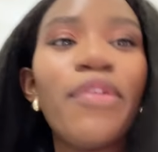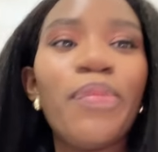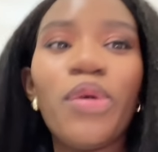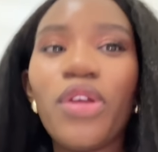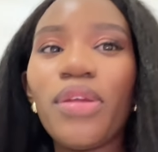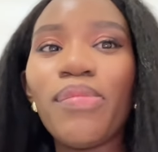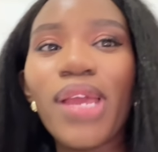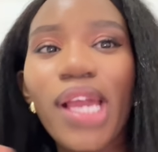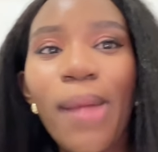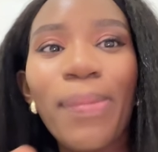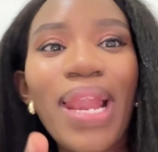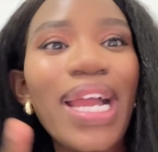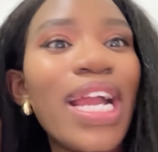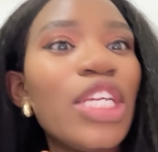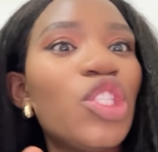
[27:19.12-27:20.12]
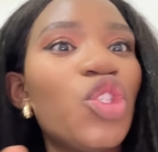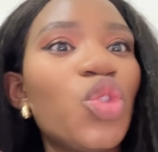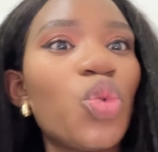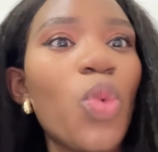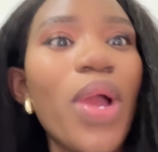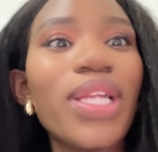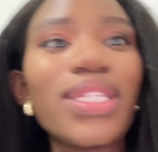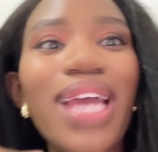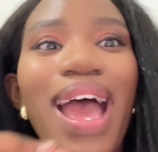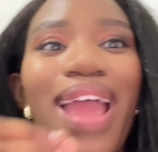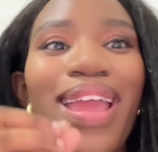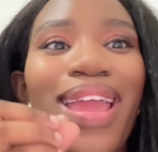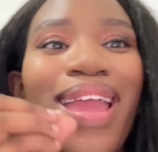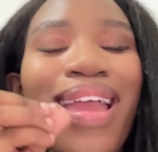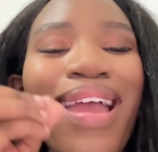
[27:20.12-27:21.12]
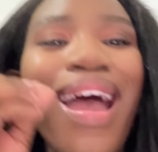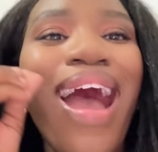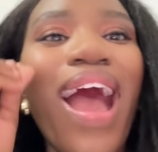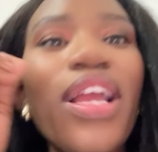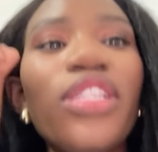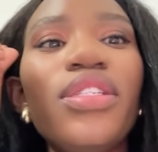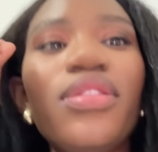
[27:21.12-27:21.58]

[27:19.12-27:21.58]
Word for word: put on makeup. Like, I sweat. I, I,